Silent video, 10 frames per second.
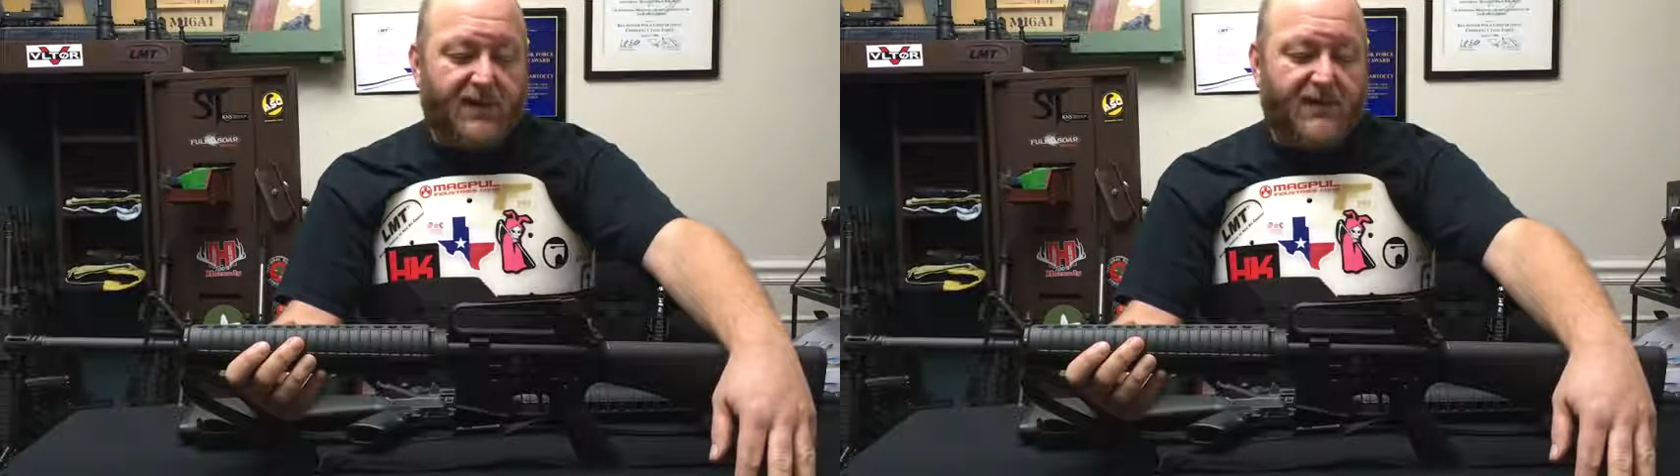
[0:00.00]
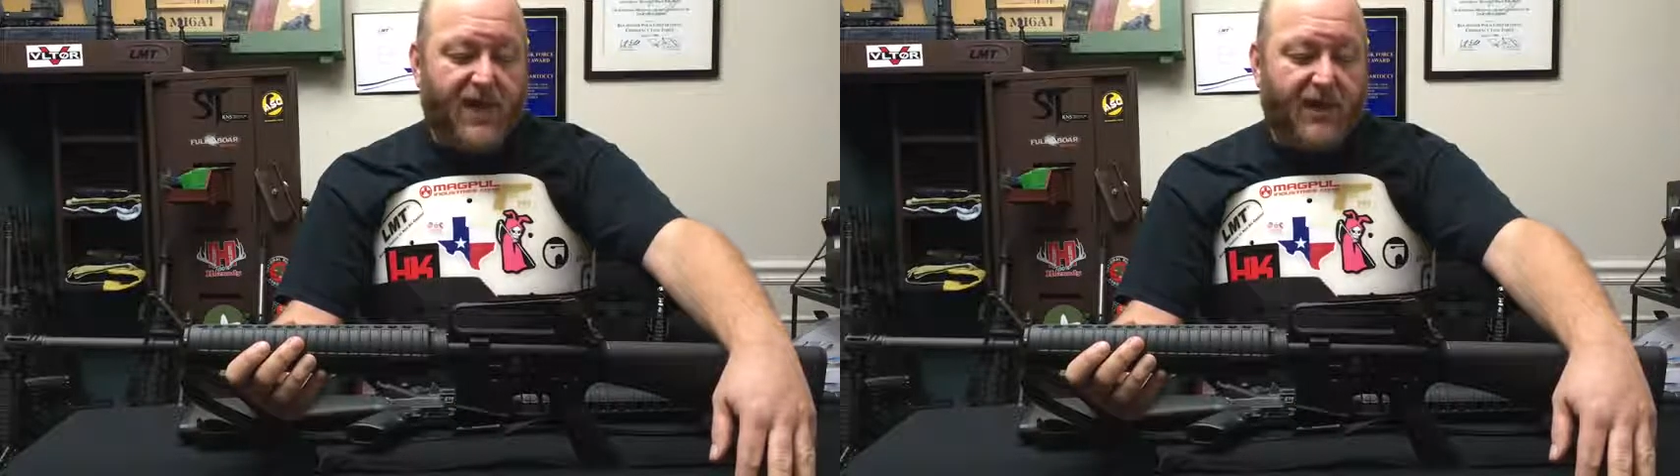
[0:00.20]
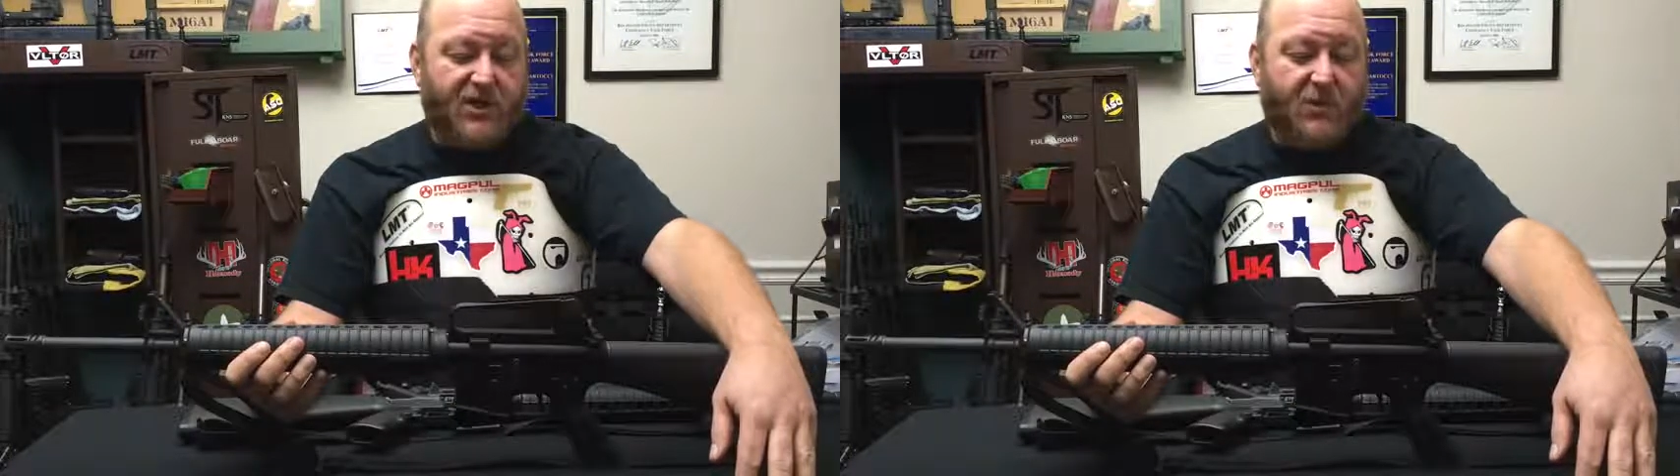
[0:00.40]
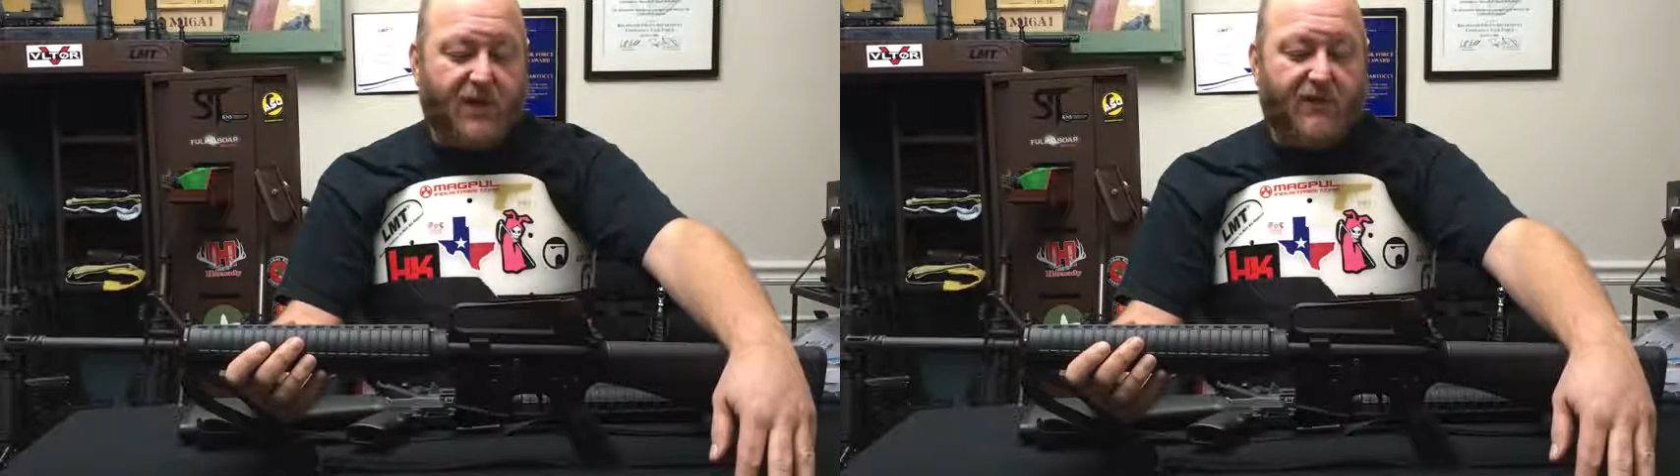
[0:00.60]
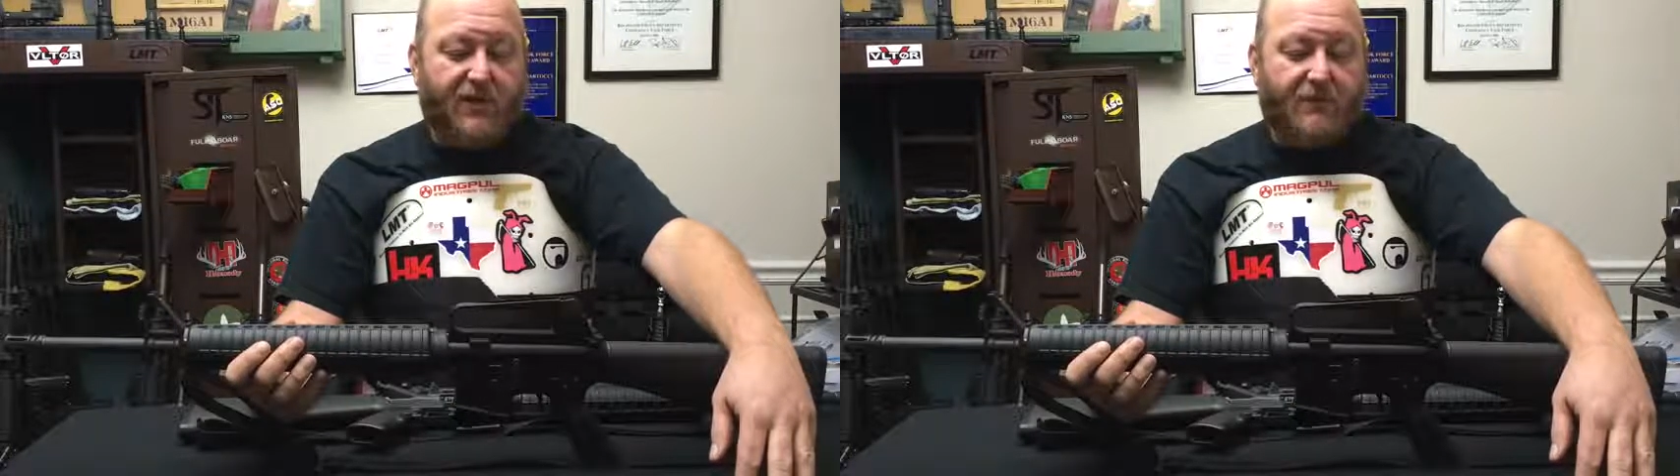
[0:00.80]
aesthetics, you
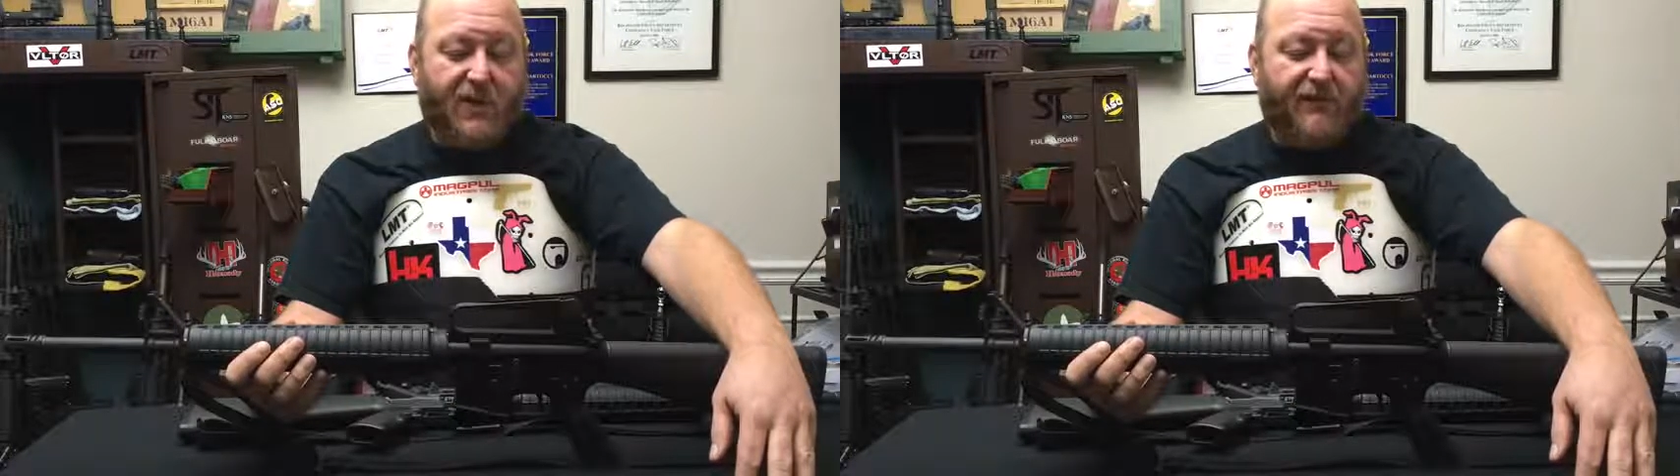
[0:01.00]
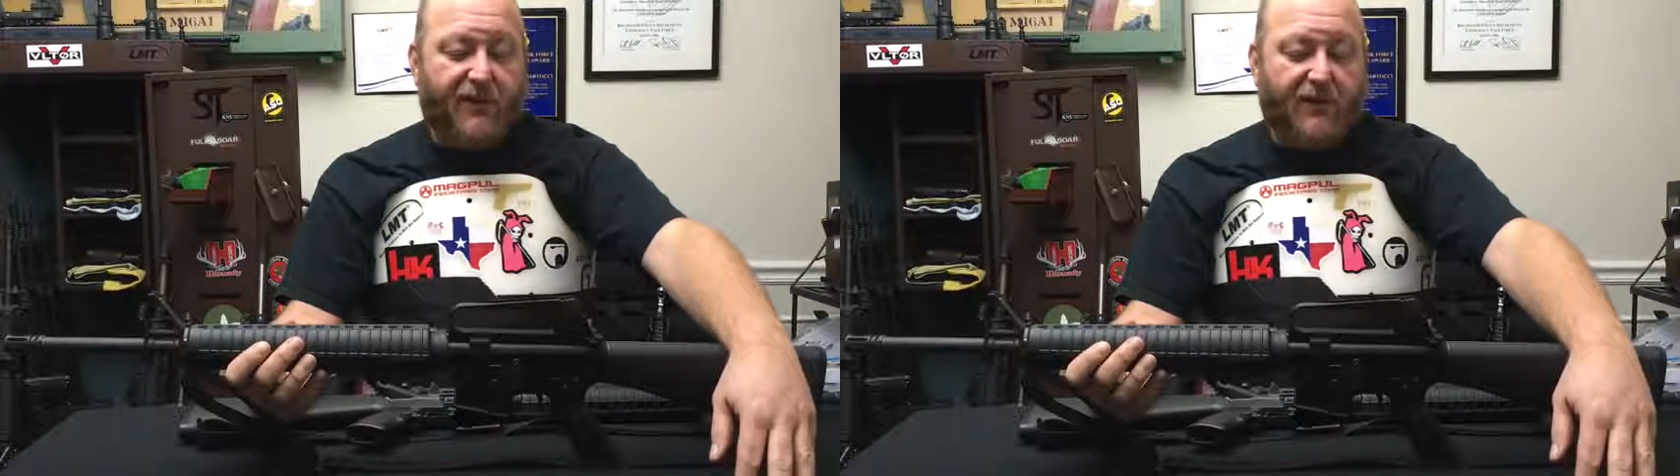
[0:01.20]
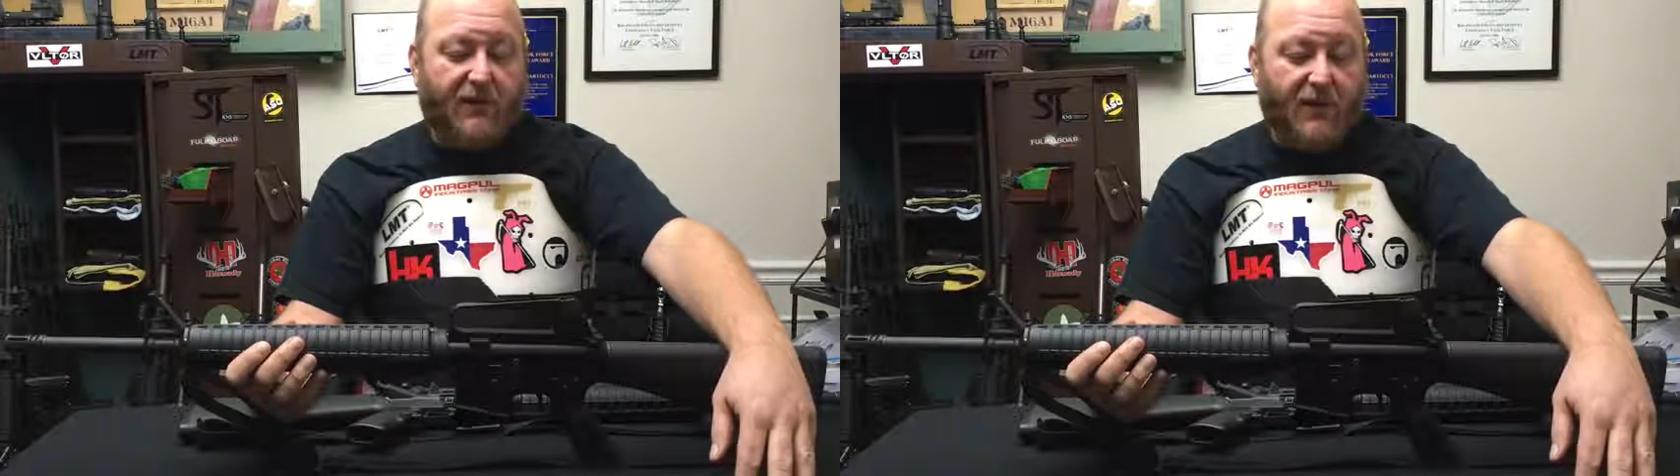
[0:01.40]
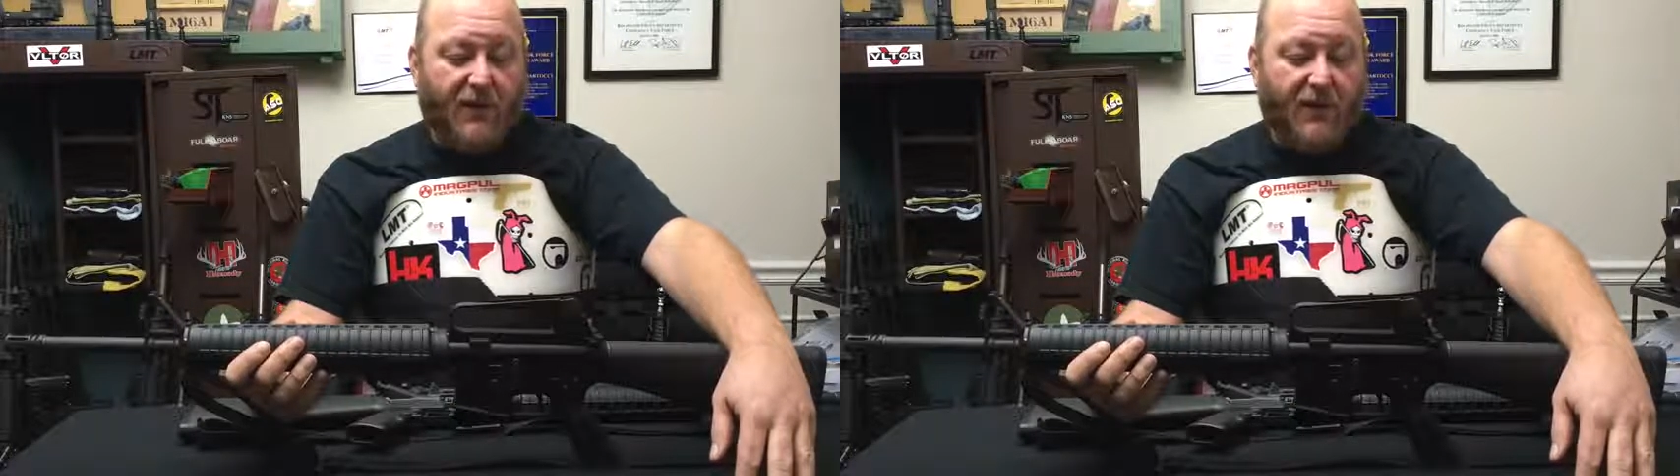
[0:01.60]
want everything perfect,